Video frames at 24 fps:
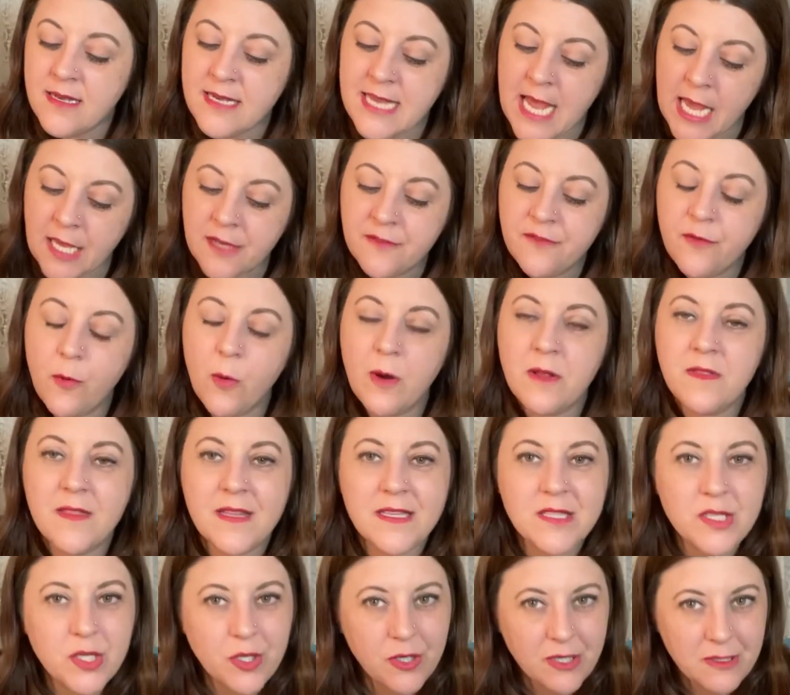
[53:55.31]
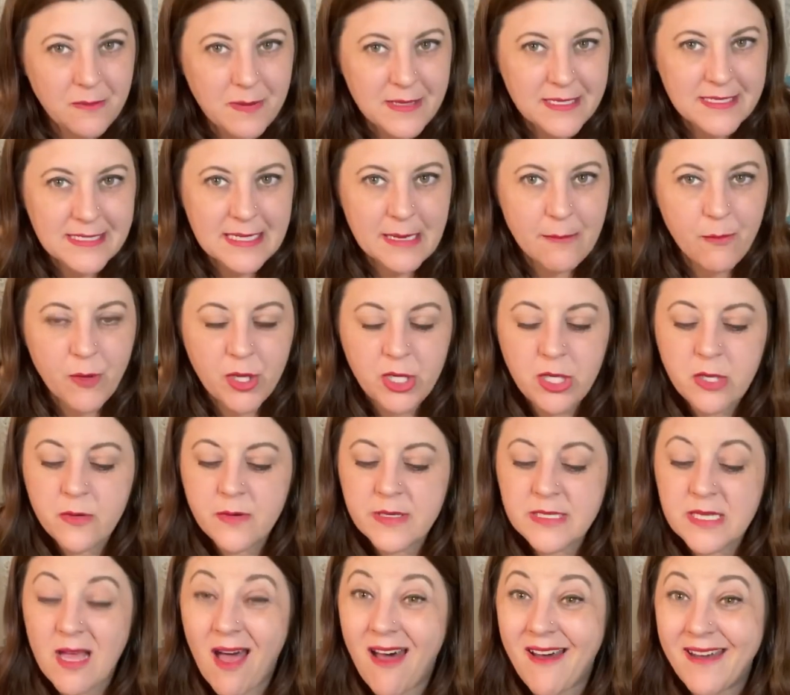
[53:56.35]
Deck 4, this could be someone
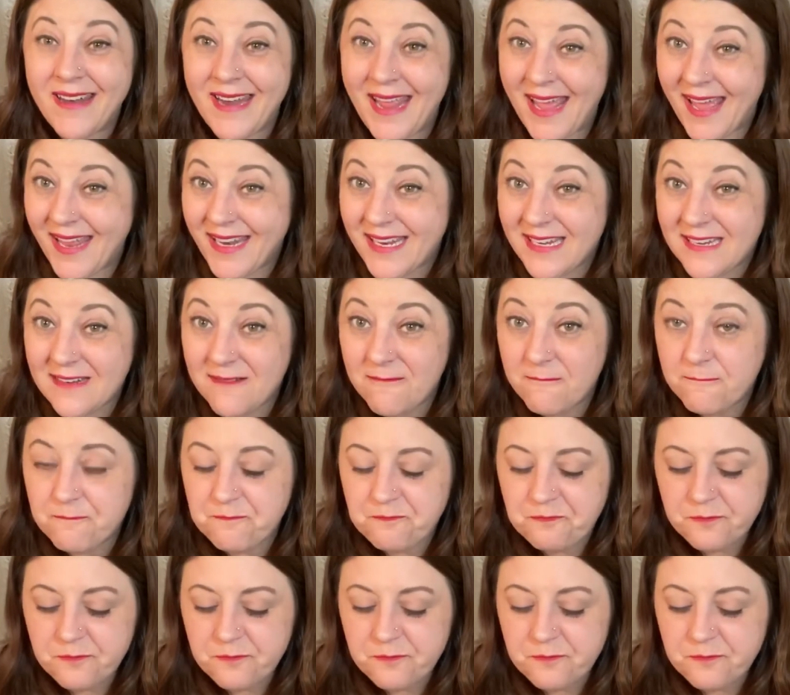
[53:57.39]
who is hot-headed.